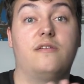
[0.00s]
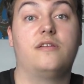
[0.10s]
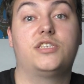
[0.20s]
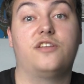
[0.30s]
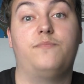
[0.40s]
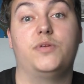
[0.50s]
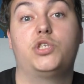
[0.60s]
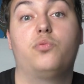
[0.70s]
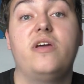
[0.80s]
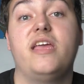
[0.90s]
sort of
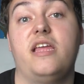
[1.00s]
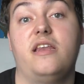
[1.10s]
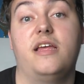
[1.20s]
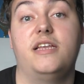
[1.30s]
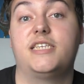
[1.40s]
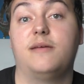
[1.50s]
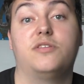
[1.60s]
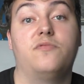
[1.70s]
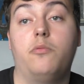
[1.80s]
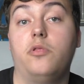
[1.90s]
between in
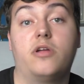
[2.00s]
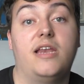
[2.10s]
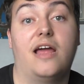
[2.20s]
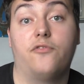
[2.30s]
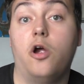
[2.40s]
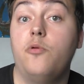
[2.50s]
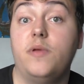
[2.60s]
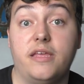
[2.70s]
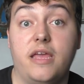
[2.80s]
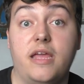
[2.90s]
terms of what we're looking at for
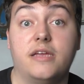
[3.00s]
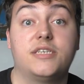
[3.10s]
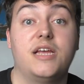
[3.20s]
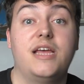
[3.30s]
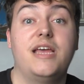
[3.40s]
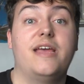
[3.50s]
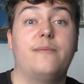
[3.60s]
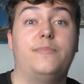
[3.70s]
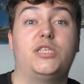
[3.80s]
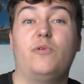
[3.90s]
opening years
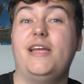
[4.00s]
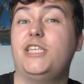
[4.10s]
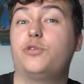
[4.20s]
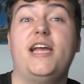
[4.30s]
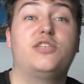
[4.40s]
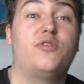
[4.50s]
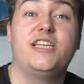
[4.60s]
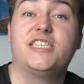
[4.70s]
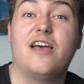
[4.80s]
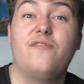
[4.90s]
between
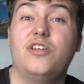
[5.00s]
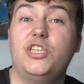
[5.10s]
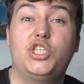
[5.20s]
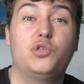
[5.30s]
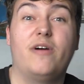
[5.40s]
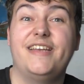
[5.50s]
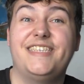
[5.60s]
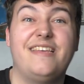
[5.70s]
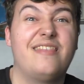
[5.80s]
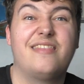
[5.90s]
2027 and
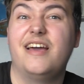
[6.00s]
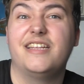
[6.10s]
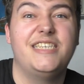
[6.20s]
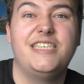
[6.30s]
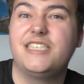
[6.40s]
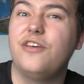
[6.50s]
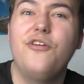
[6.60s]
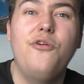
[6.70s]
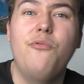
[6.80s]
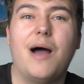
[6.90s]

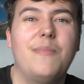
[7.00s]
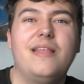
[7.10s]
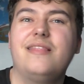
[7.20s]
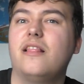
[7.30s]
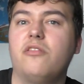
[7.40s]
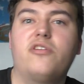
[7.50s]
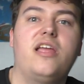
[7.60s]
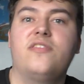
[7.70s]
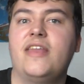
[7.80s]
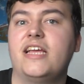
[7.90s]
2032 i mean
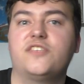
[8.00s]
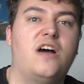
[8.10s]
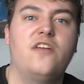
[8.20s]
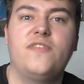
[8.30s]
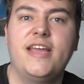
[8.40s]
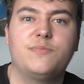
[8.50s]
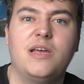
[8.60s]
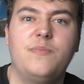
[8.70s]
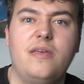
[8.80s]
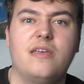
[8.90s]
looking at the next five years
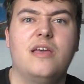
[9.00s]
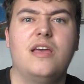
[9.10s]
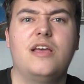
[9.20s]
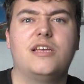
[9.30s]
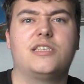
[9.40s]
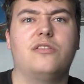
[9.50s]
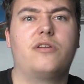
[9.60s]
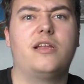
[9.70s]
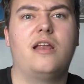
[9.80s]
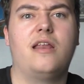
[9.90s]
maybe so
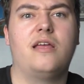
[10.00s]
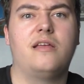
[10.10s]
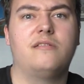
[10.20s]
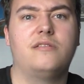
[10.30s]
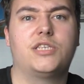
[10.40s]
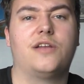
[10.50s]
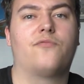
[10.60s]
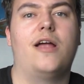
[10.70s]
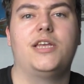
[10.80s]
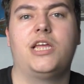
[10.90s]
looking at it sort
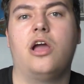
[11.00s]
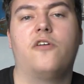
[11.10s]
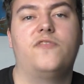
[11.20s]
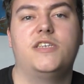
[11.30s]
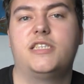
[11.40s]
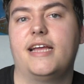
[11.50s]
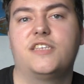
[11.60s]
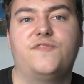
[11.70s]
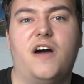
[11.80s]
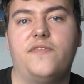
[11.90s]
of rounding off into the
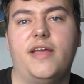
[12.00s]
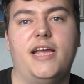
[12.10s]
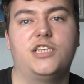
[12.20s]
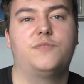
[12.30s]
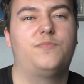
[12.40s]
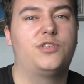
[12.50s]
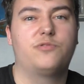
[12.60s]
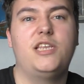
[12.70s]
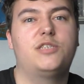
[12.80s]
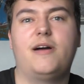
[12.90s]
next five years it's
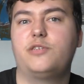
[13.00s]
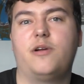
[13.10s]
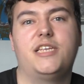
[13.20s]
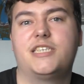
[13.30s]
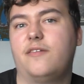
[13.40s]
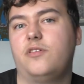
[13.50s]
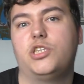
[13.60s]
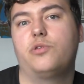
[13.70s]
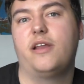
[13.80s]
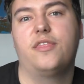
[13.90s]
between 2027
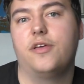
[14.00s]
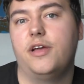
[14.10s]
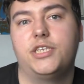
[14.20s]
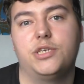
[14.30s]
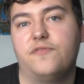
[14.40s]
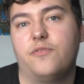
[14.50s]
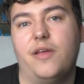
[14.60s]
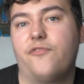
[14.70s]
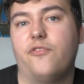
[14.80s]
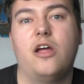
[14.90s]
and 2032 for
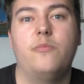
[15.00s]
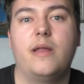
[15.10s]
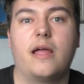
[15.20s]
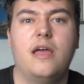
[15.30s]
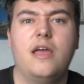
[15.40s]
me for an opening